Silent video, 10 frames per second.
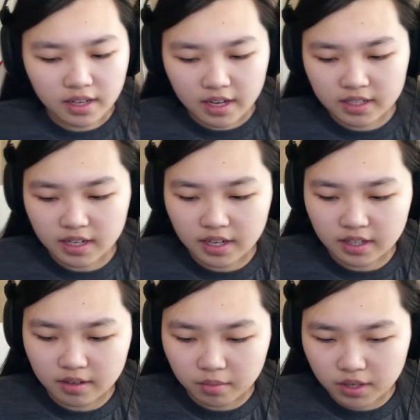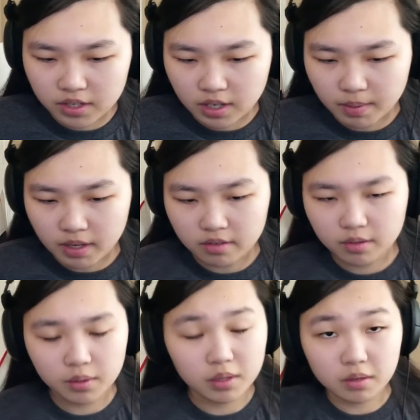I said nothing. What are you talking about?
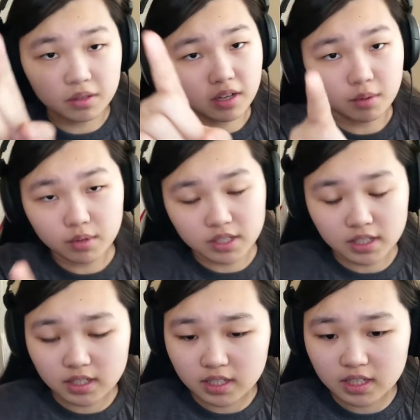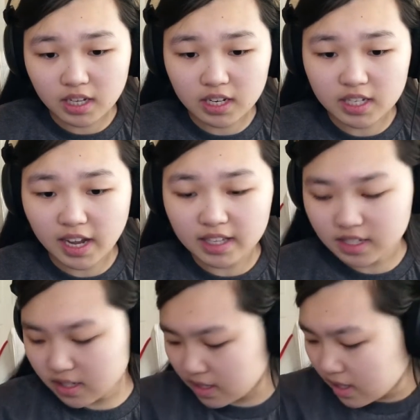I wasn't singing,
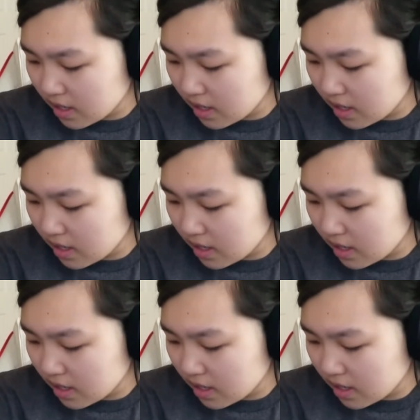dancing.